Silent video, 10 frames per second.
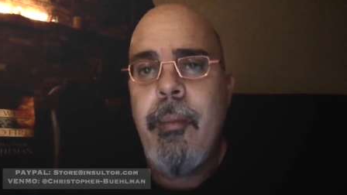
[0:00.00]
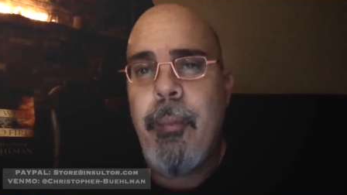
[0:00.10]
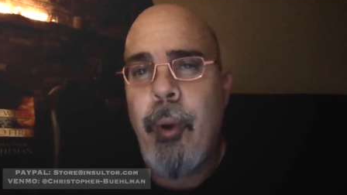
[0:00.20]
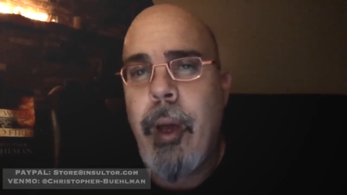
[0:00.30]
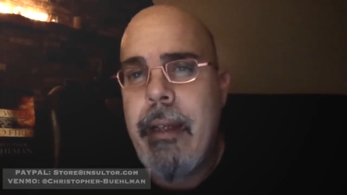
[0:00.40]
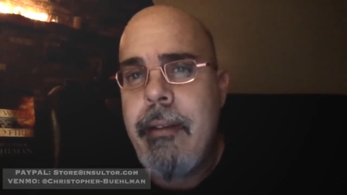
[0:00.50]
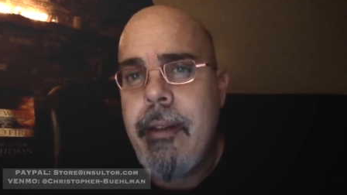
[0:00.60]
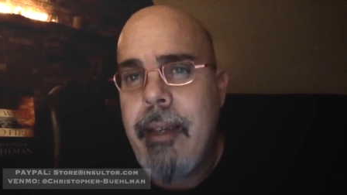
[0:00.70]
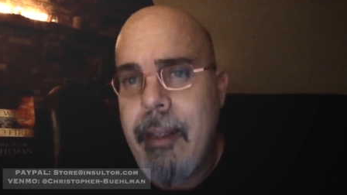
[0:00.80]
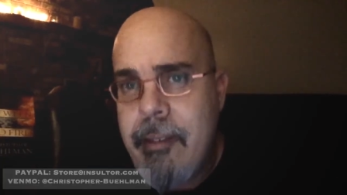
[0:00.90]
bright
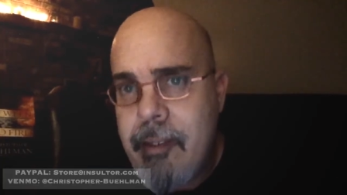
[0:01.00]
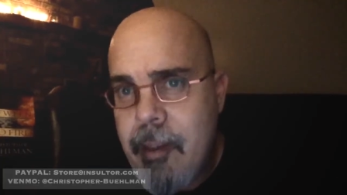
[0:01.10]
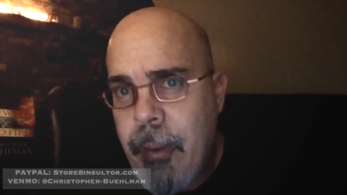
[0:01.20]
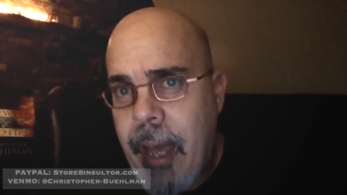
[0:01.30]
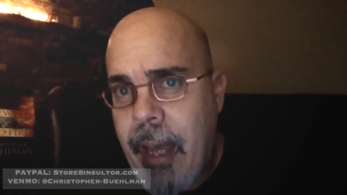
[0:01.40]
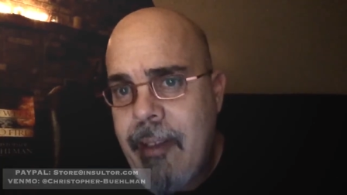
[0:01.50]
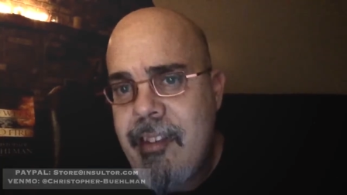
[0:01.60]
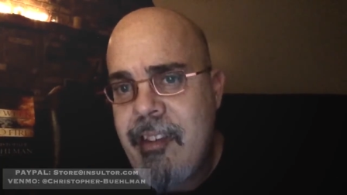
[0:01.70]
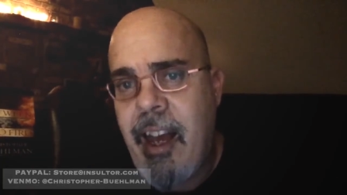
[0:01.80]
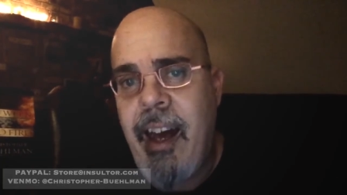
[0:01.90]
against the black
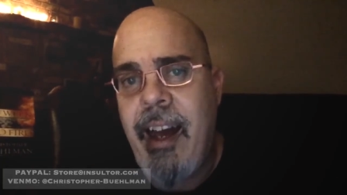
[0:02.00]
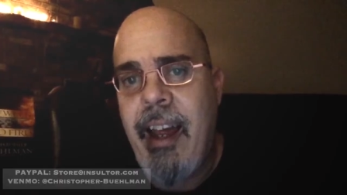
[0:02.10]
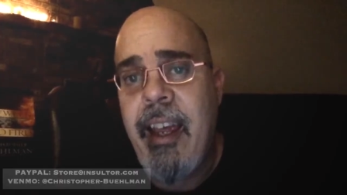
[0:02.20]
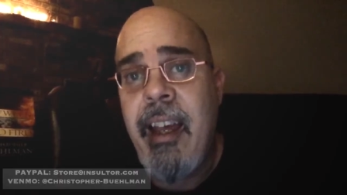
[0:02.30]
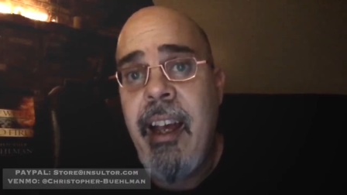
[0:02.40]
sky.